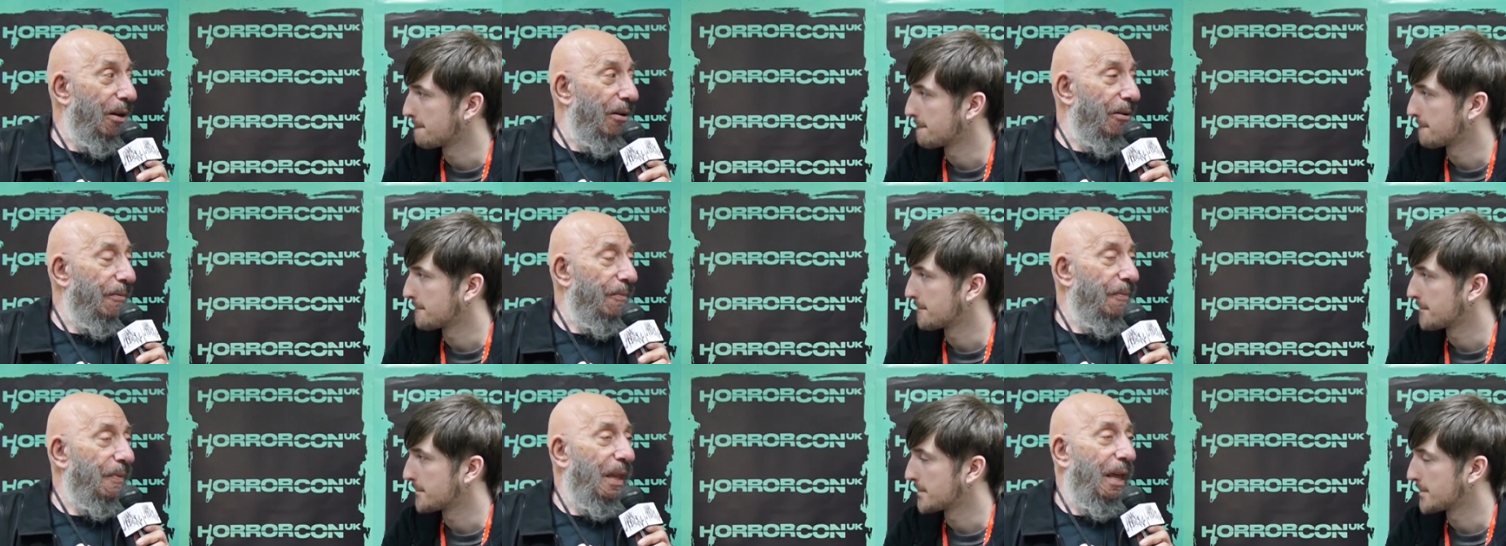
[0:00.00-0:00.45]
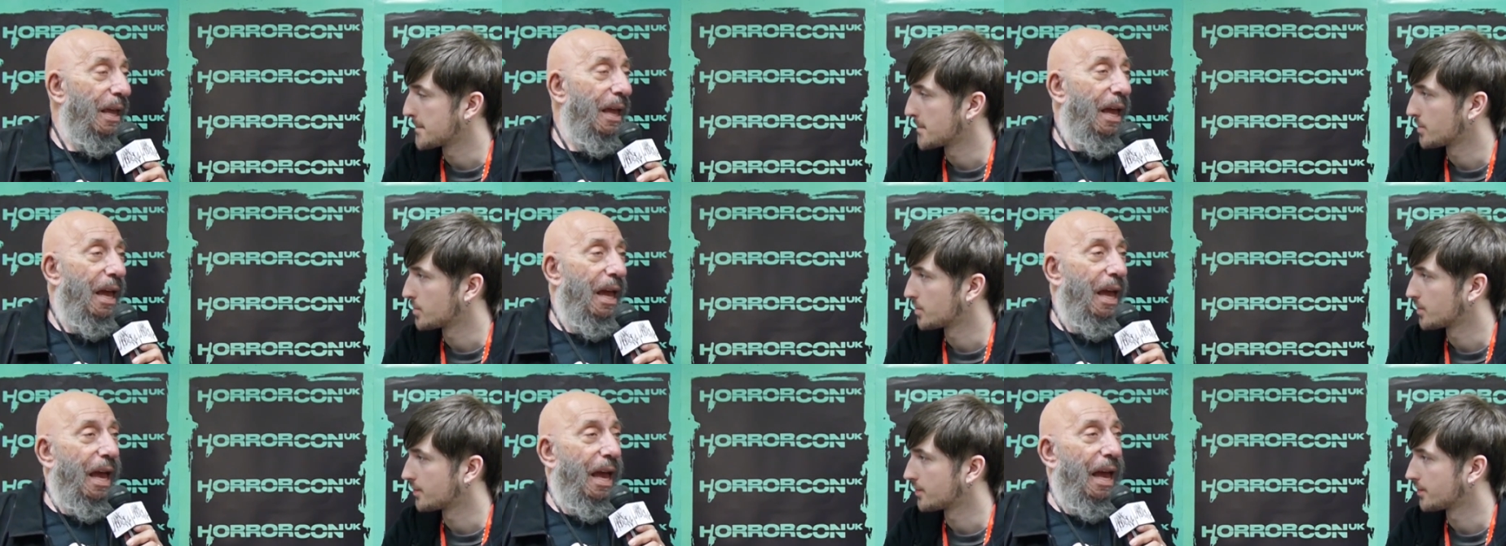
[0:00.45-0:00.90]
Speaker 1: you know.
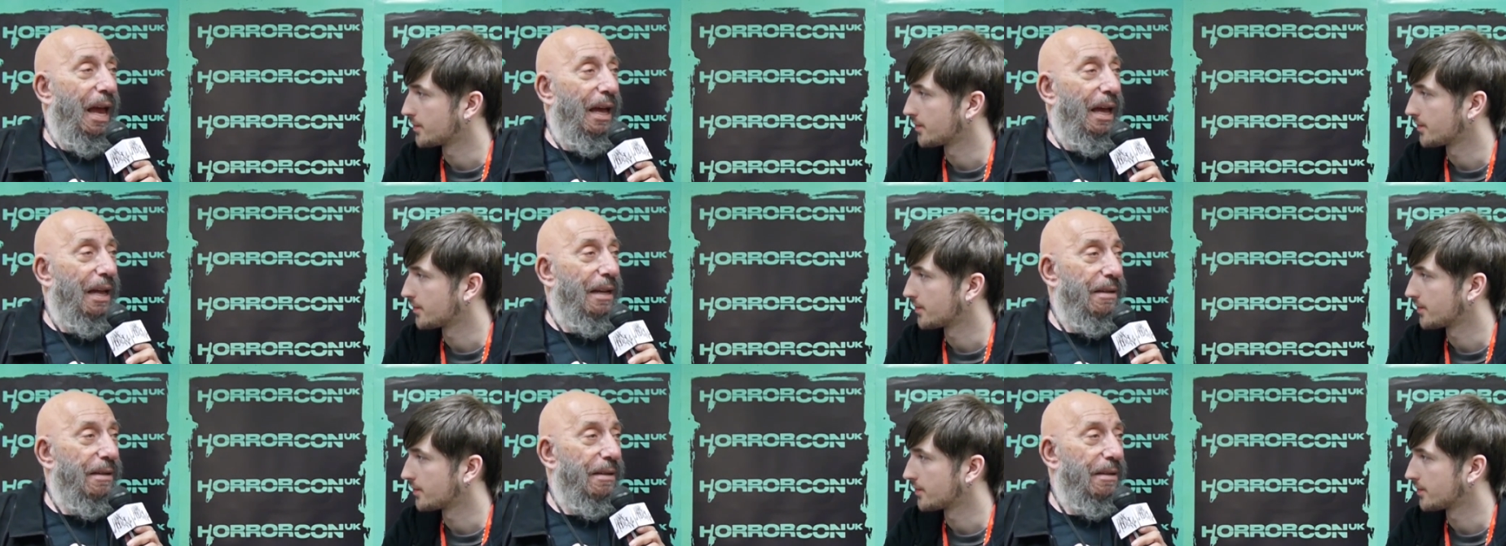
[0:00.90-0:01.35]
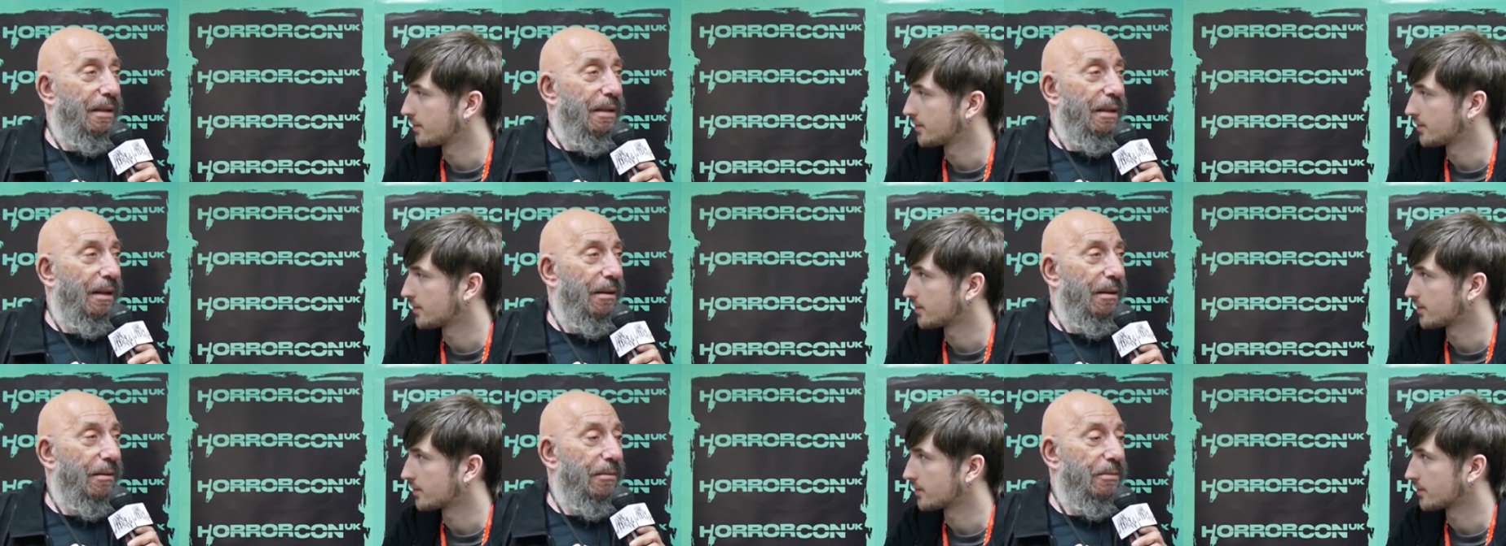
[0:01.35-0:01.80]
And
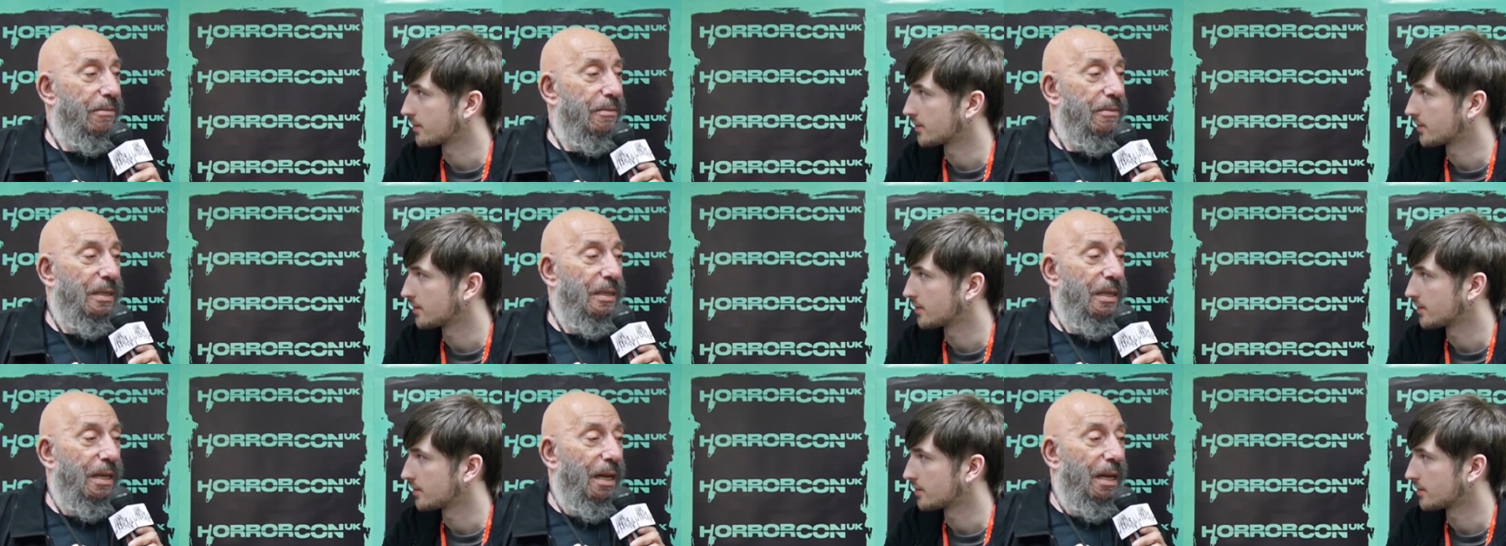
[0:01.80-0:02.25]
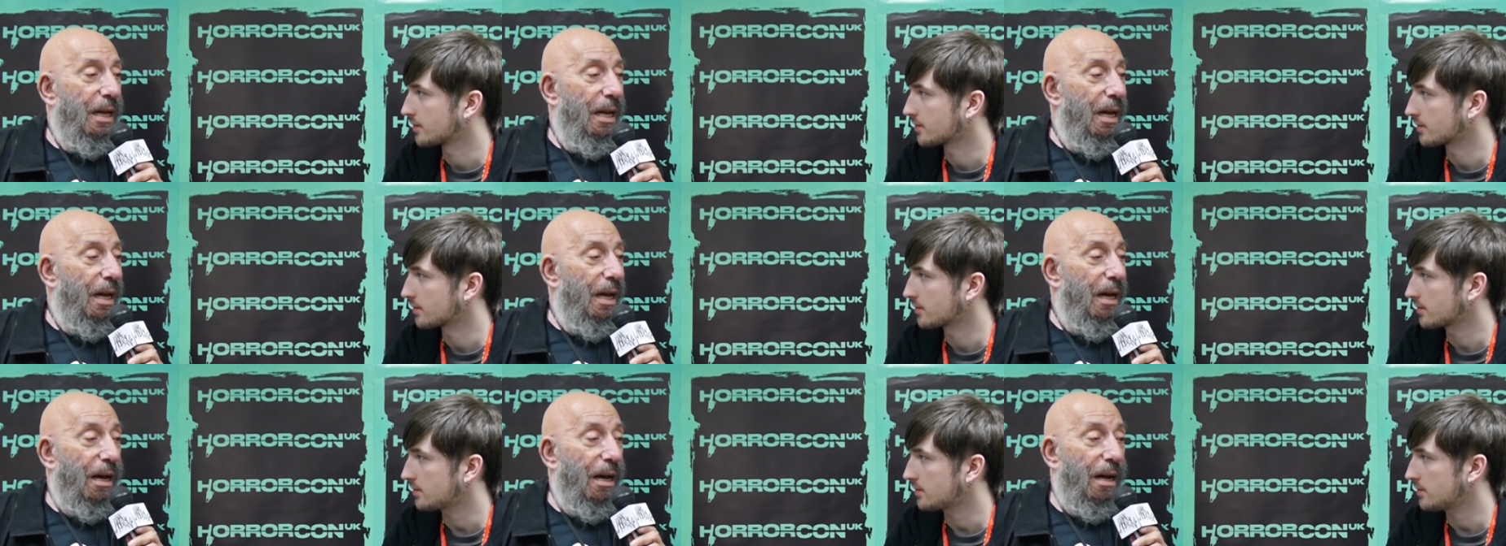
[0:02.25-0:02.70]
uh,
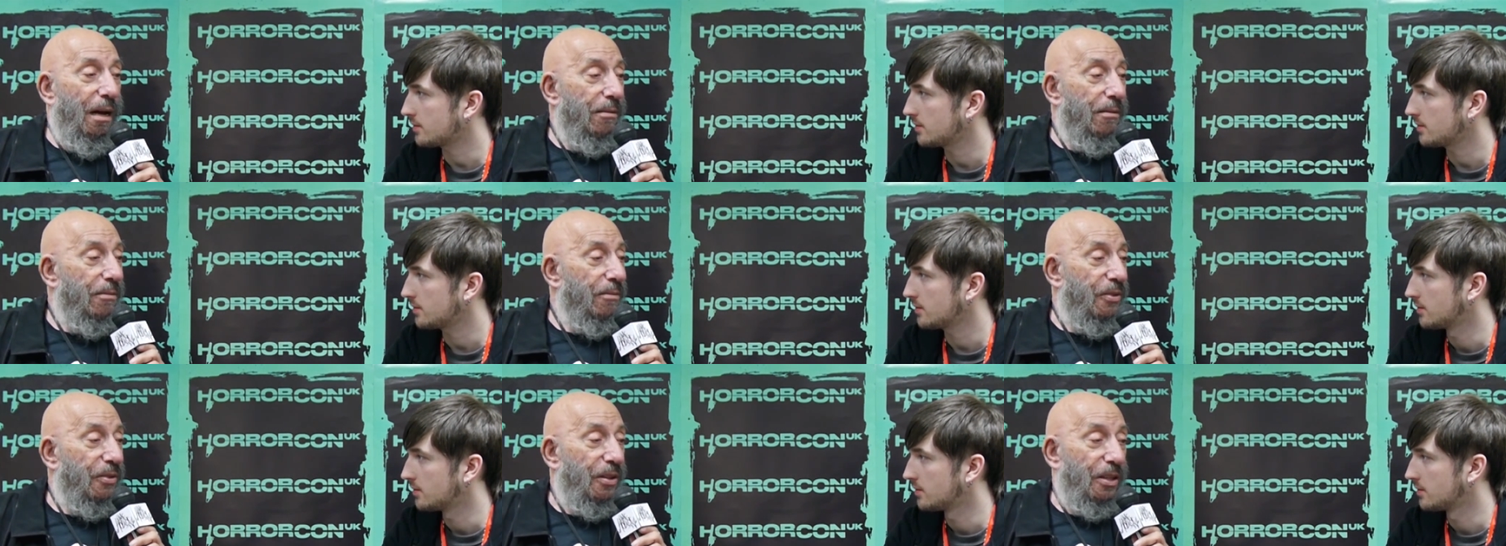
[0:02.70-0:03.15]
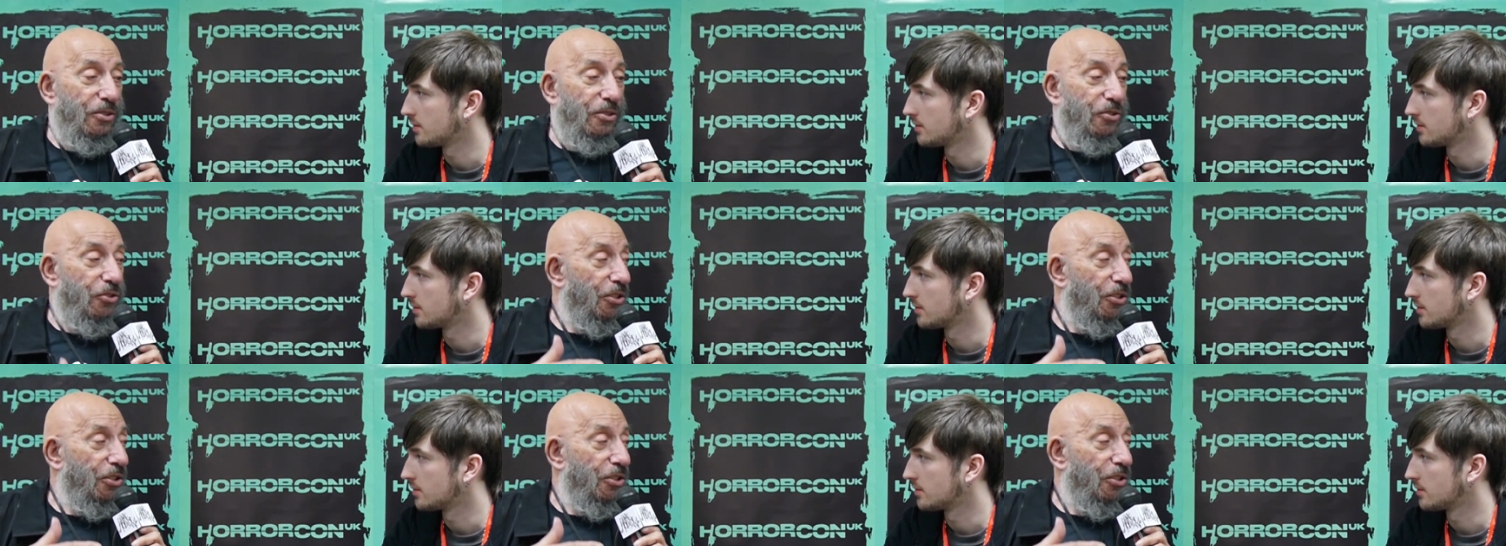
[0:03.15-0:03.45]
things